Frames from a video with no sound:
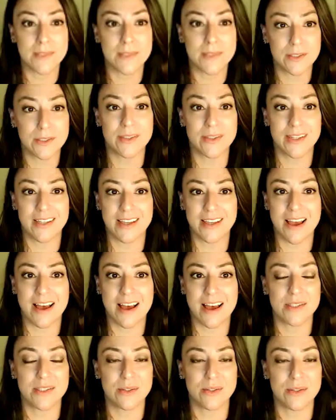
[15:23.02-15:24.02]
Absolutely.
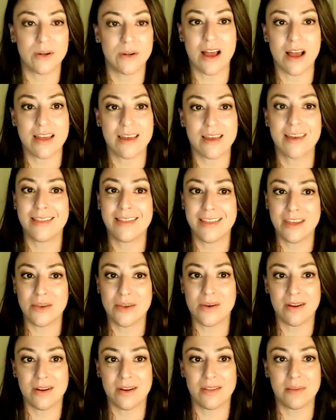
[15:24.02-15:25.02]
Yeah. So I
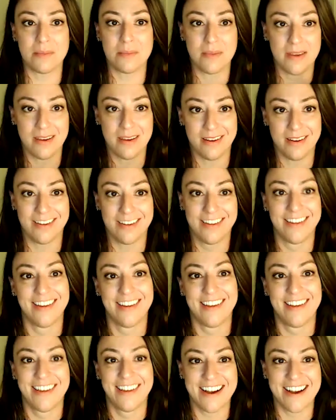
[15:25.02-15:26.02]
think you hit on the big
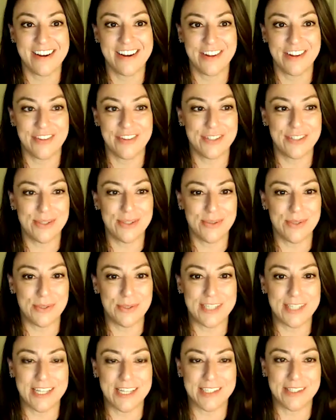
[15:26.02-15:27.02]
kind of two
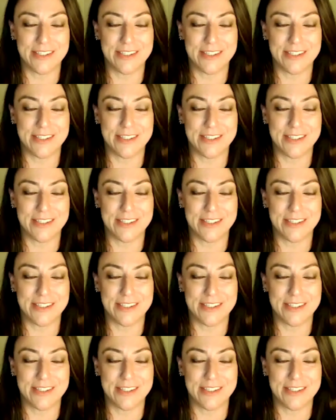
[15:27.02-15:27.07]
use